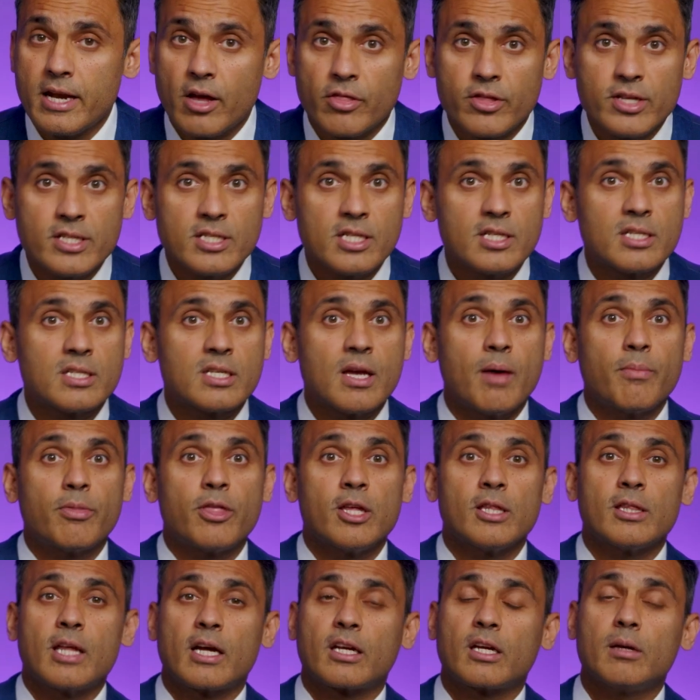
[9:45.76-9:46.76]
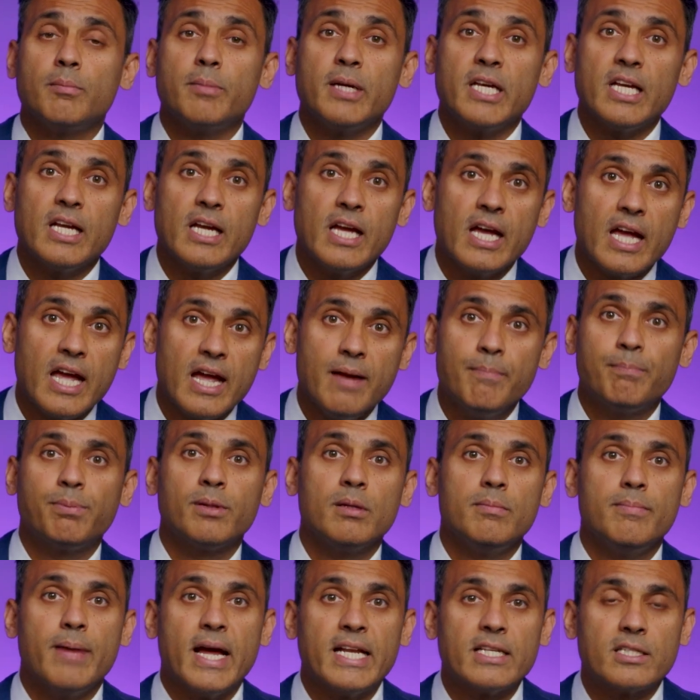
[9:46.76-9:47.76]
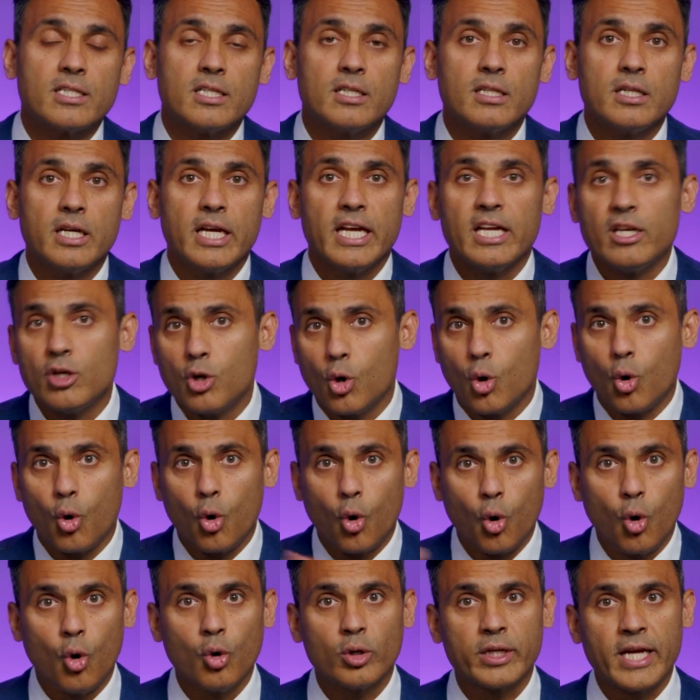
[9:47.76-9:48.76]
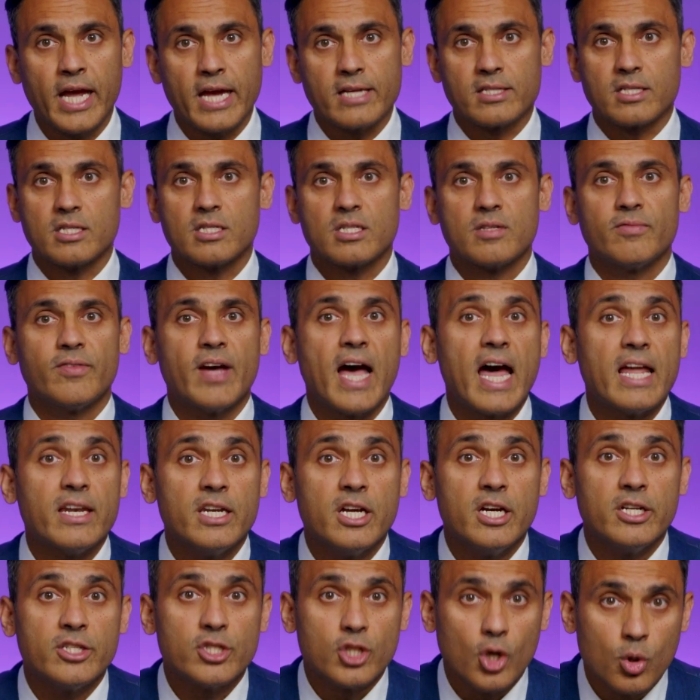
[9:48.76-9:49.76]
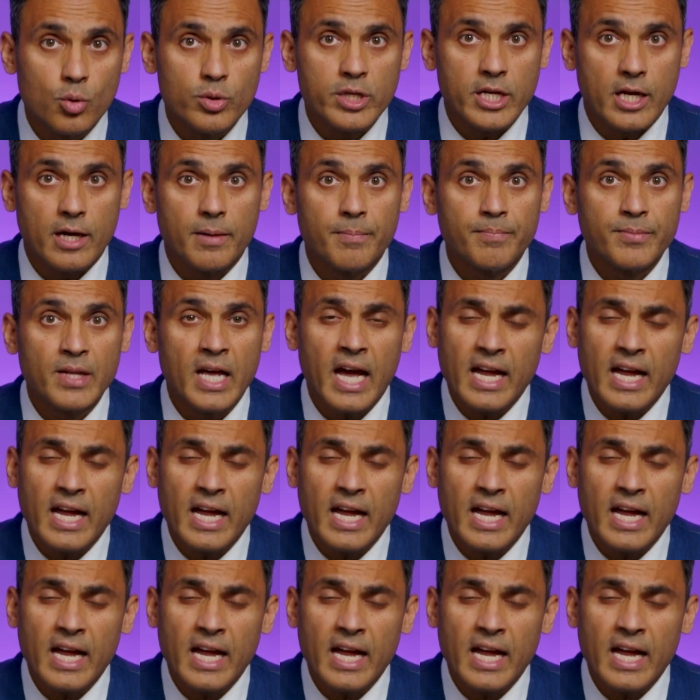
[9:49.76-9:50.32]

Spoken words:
Now, this is something that can be implemented in all cases of anhedonia